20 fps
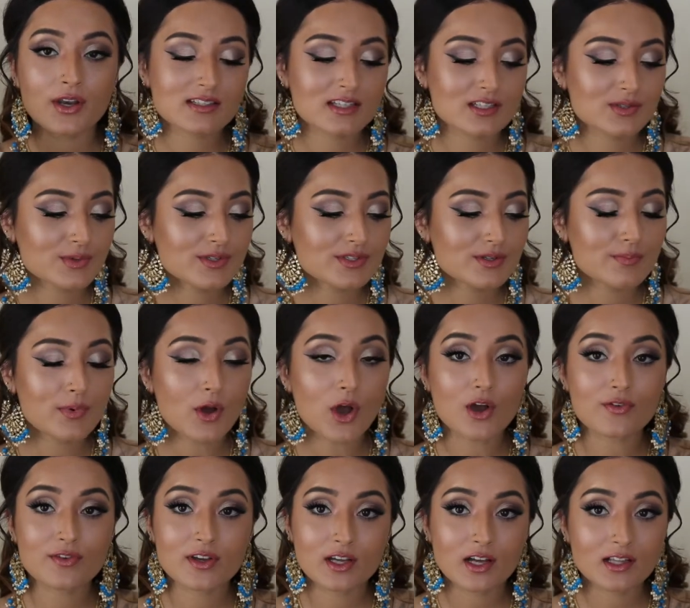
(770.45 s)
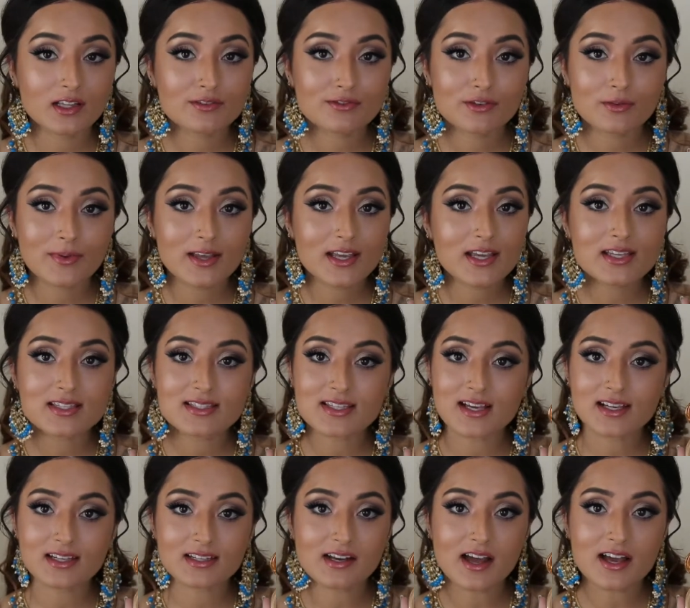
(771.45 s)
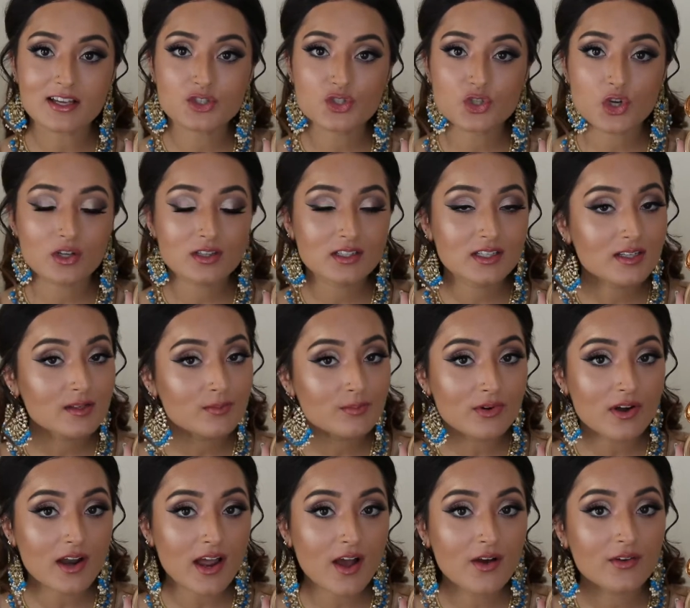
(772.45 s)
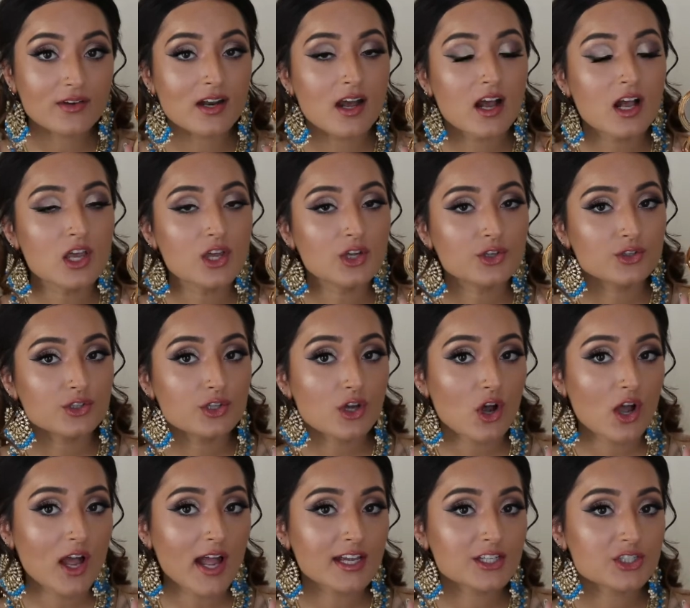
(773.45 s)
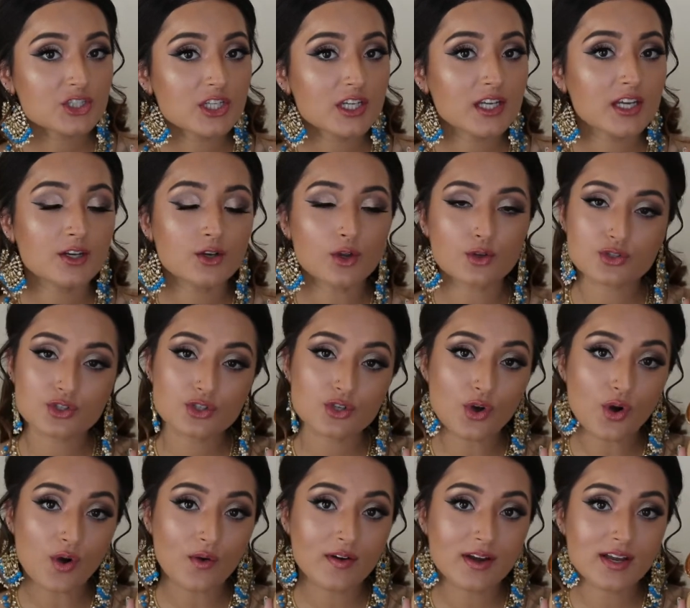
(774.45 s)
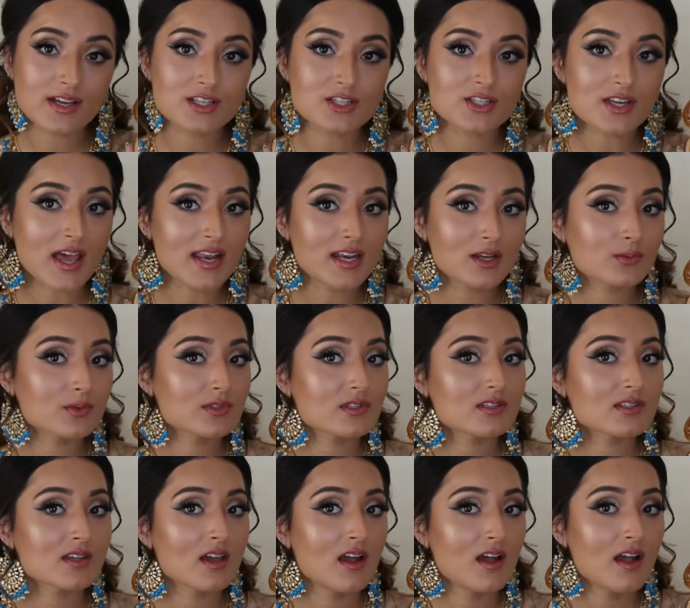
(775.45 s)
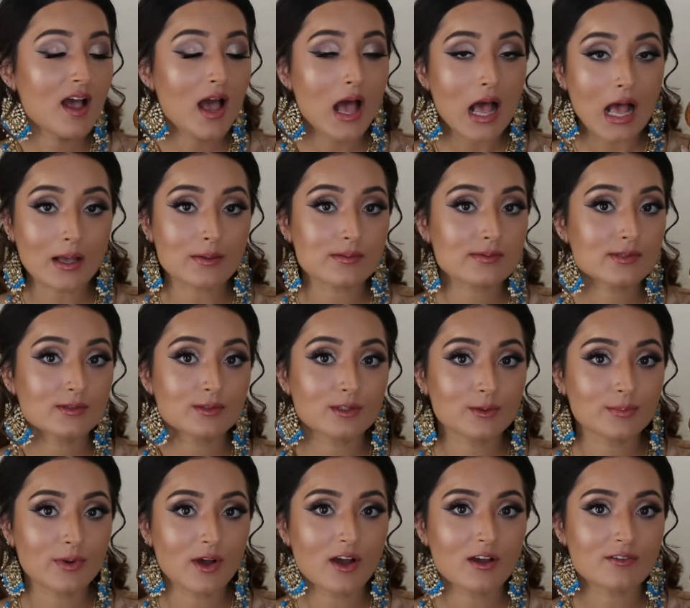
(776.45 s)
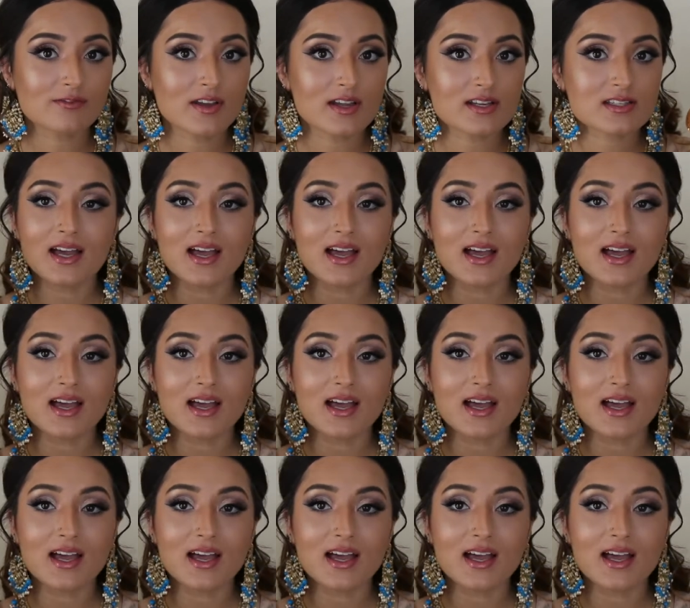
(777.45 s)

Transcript: This was a perfect color for me. It's like a nice chocolatey brown, not ashy, not too orange, and it was absolutely perfect.